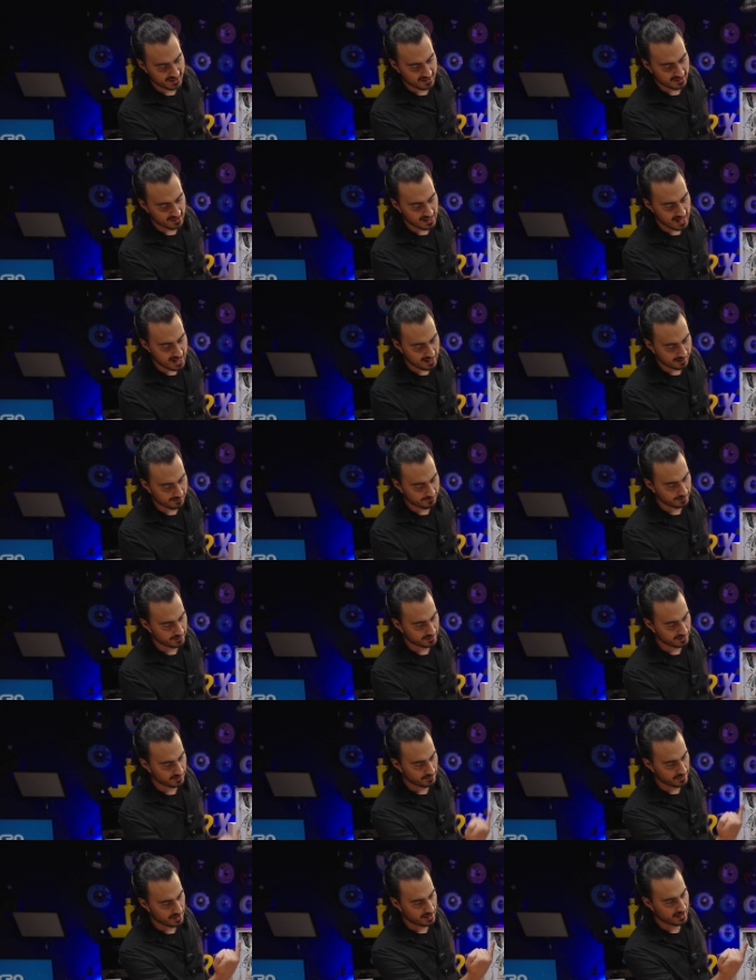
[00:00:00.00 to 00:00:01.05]
slack for it
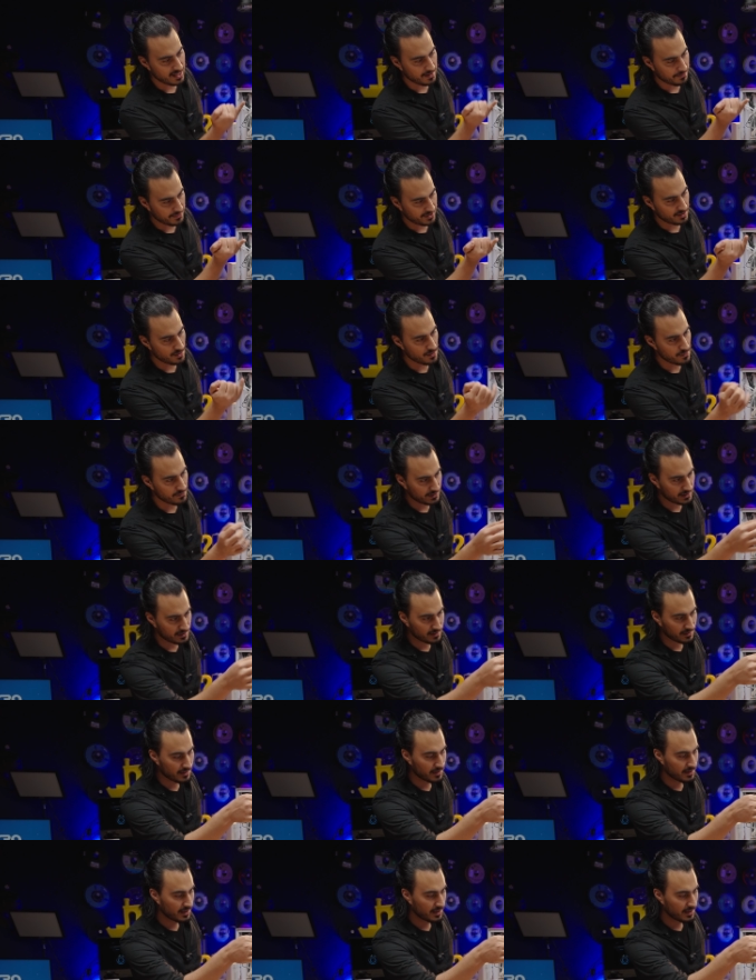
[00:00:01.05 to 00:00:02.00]
to run up and over.